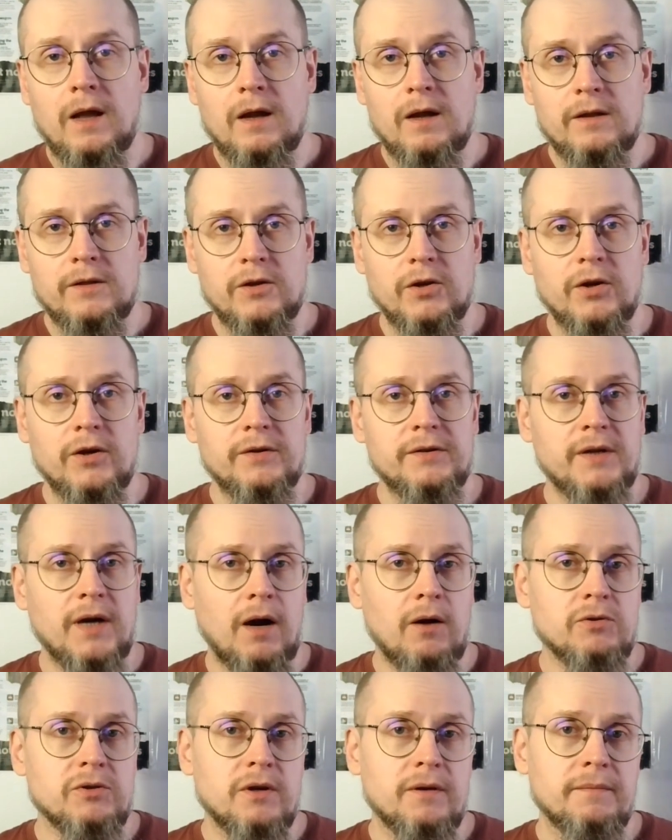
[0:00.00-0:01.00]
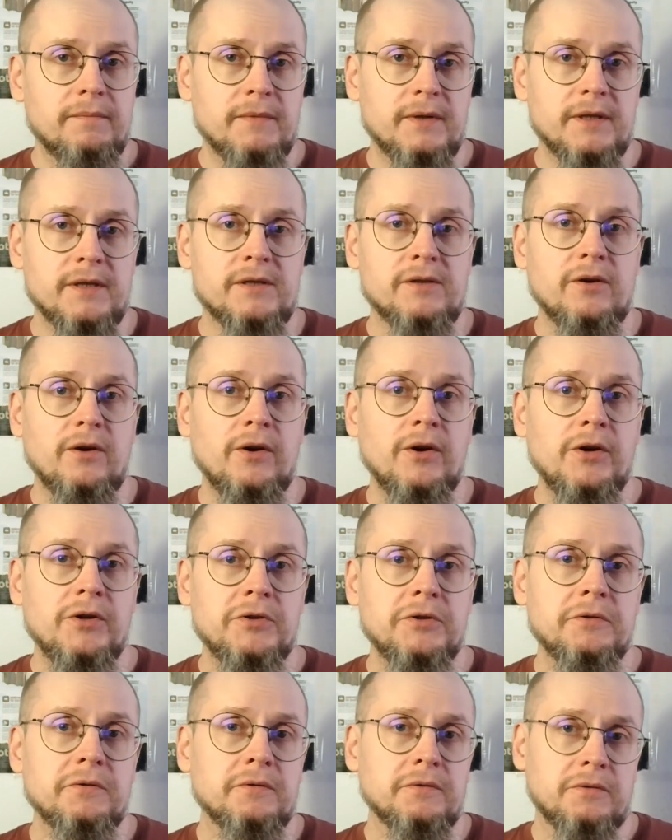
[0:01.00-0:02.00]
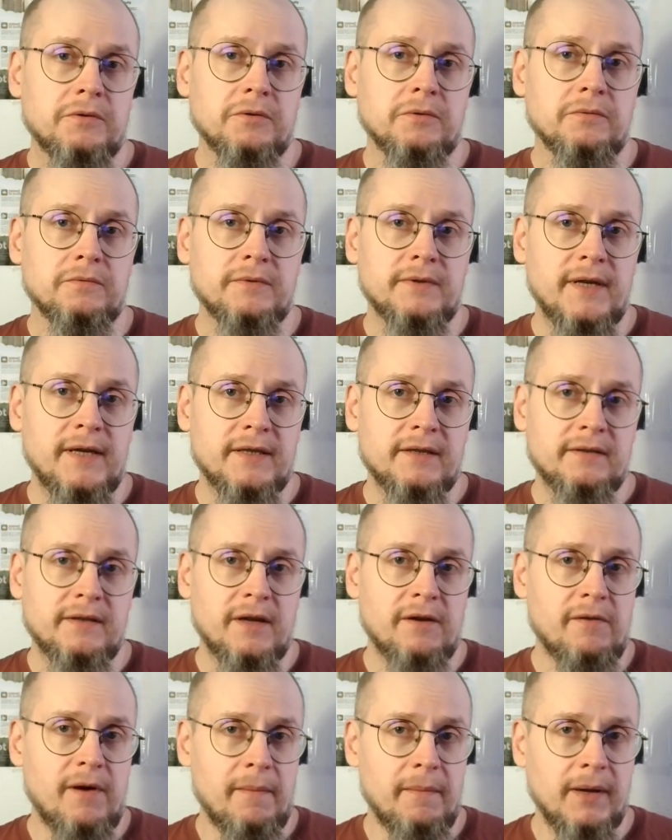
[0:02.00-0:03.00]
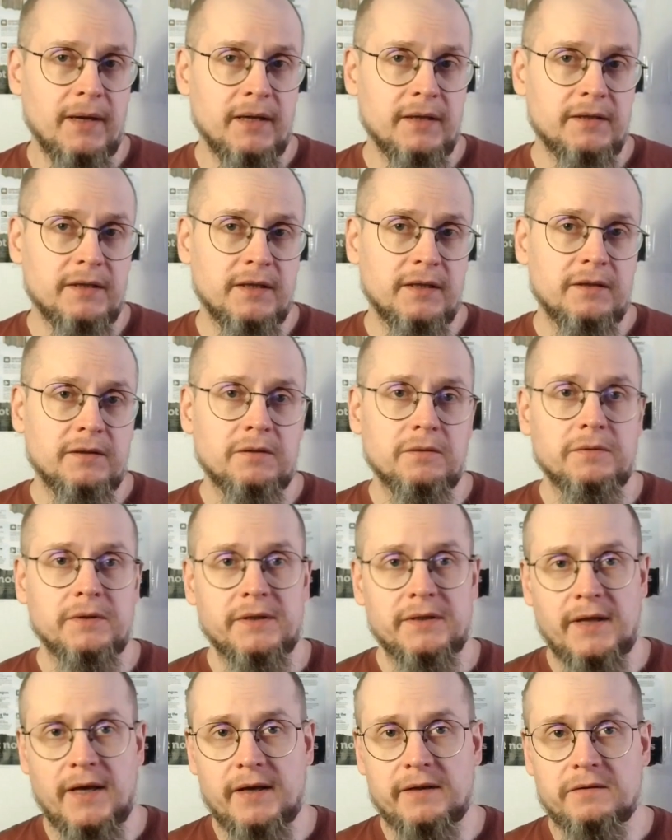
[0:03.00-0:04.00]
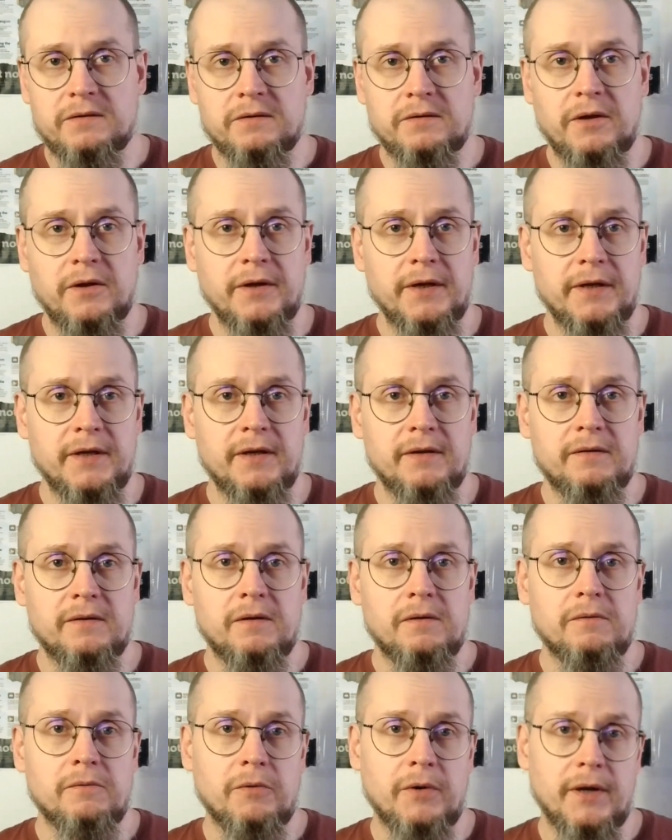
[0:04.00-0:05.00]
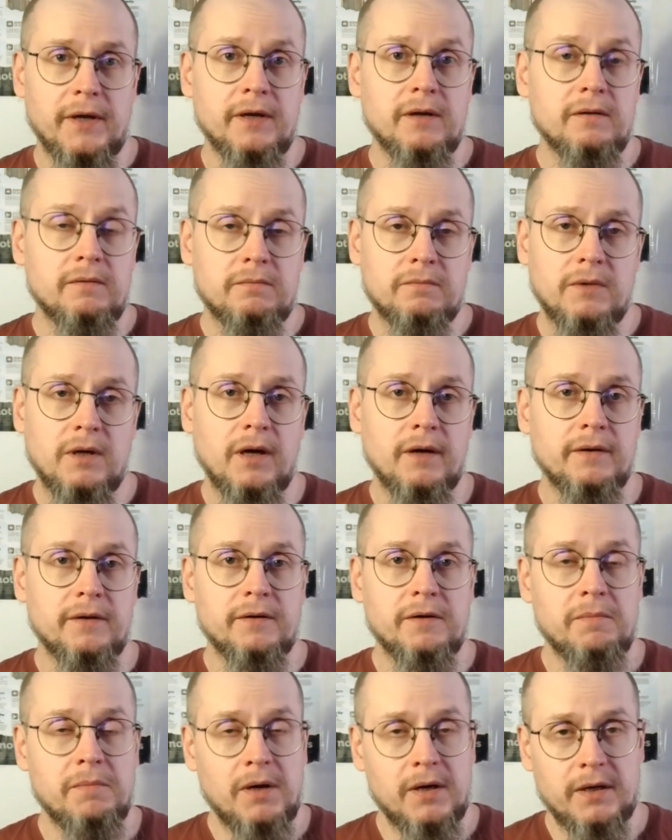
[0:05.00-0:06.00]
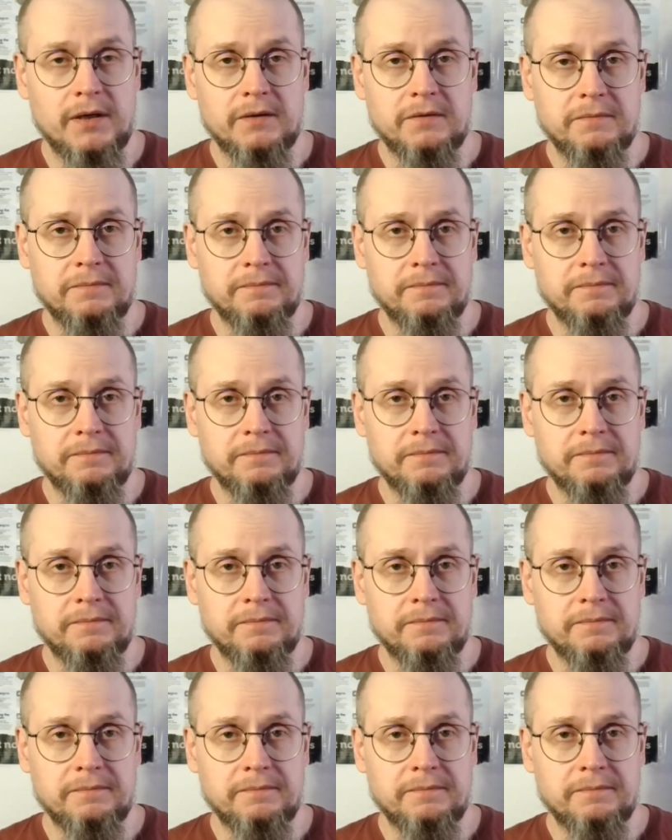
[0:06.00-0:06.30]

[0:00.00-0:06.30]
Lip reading: The dowser is urged to test their ability to detect the hidden ring under the bucket.